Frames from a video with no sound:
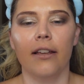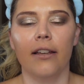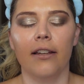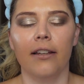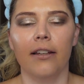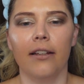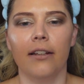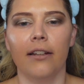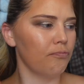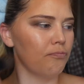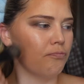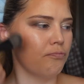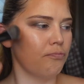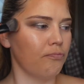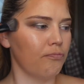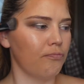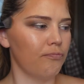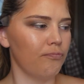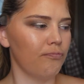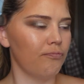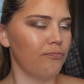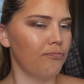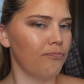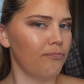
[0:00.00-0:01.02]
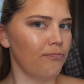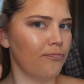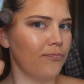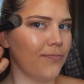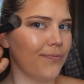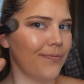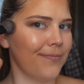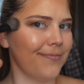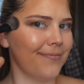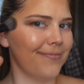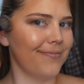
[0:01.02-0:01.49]
But now we're using the
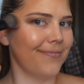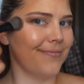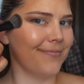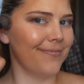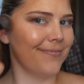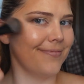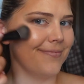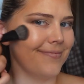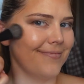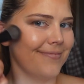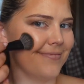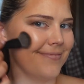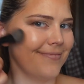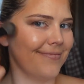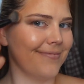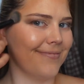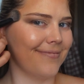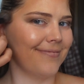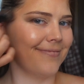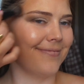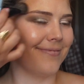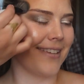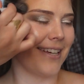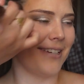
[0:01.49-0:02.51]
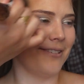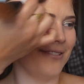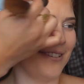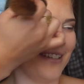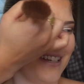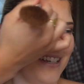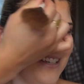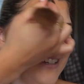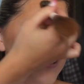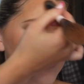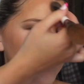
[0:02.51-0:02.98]
bronzer. So the
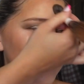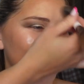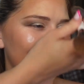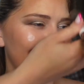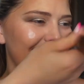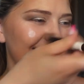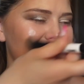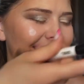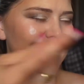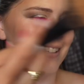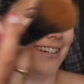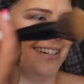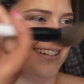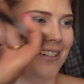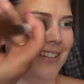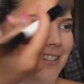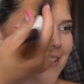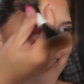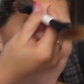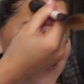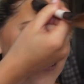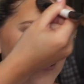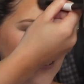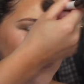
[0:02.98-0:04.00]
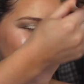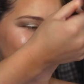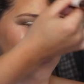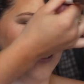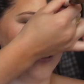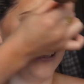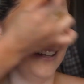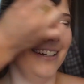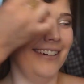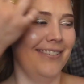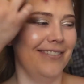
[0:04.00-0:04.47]
bronzer is the
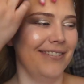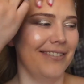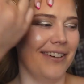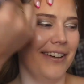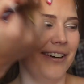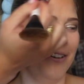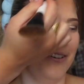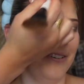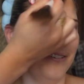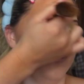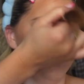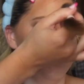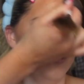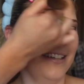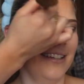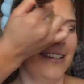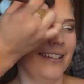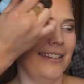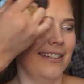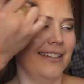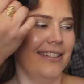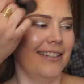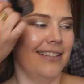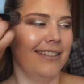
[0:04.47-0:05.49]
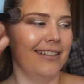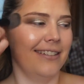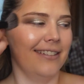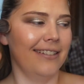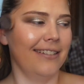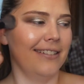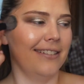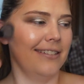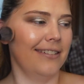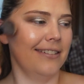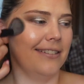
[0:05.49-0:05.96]
LYS Sculpting
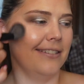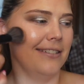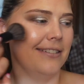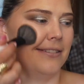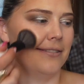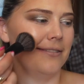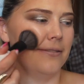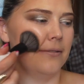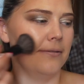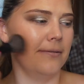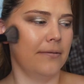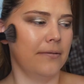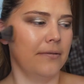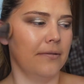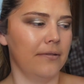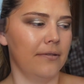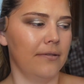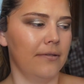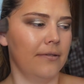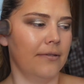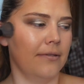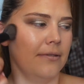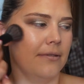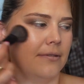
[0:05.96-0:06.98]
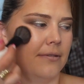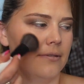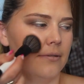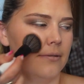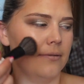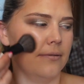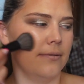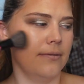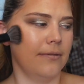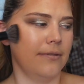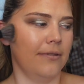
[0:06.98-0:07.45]
Stick in the shade
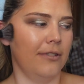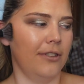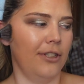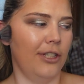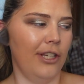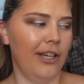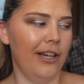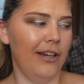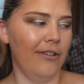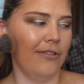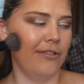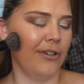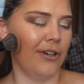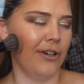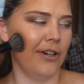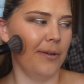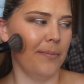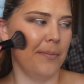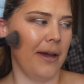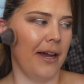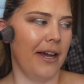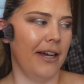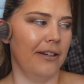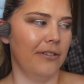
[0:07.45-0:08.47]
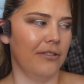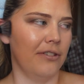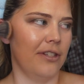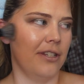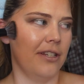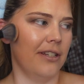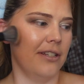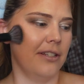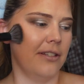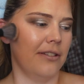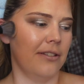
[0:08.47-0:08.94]
Harmony. I kind of
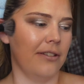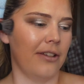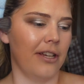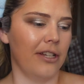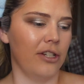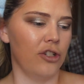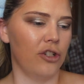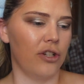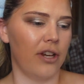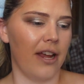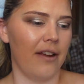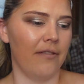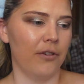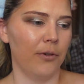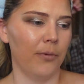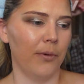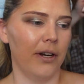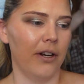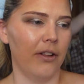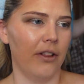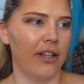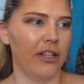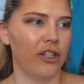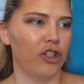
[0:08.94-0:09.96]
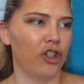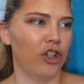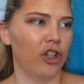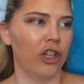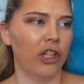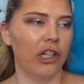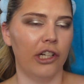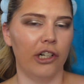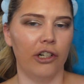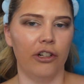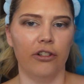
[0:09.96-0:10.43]
already layered it on her
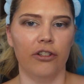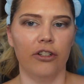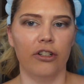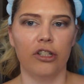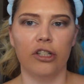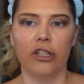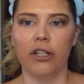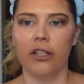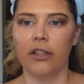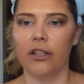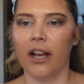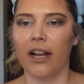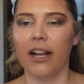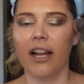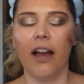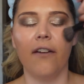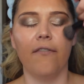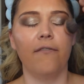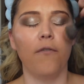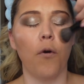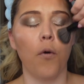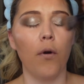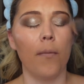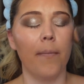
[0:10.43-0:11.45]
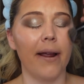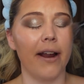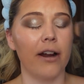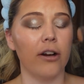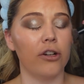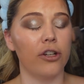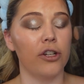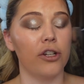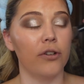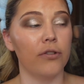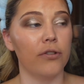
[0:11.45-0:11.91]
forehead, and then I just haven't really
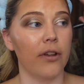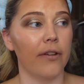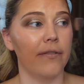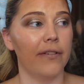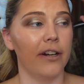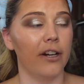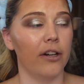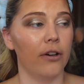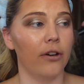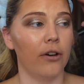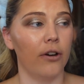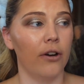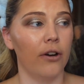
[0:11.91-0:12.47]
blended out.